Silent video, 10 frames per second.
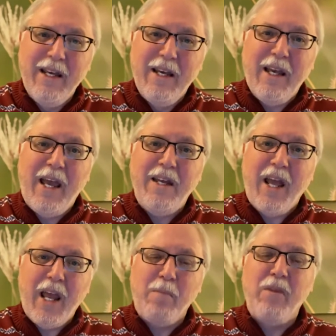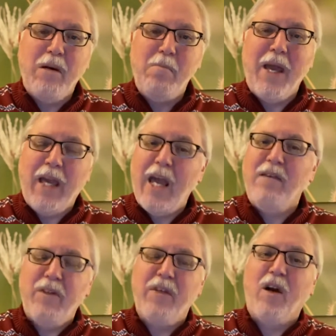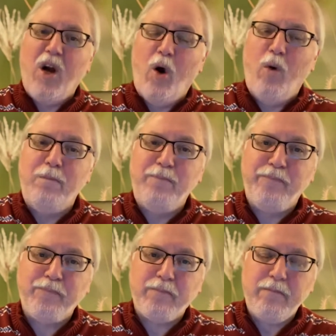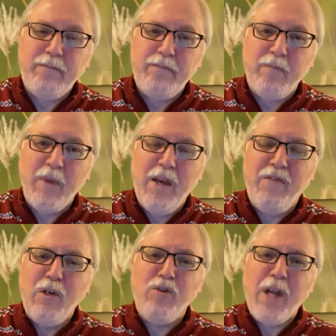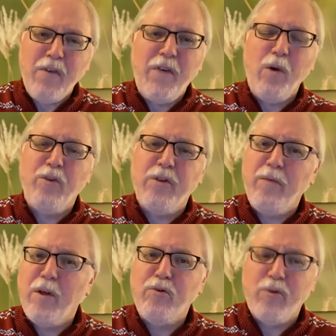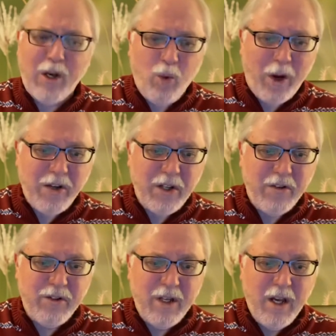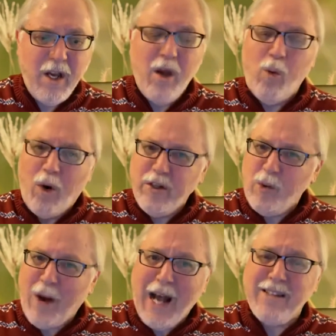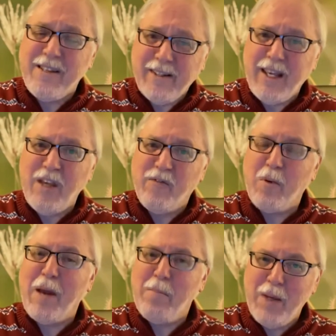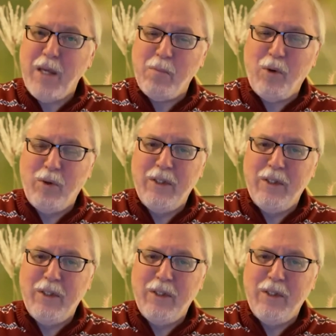and to help them make heaven their home? And if you'll stay focused on those 3 questions, what do I see for my people?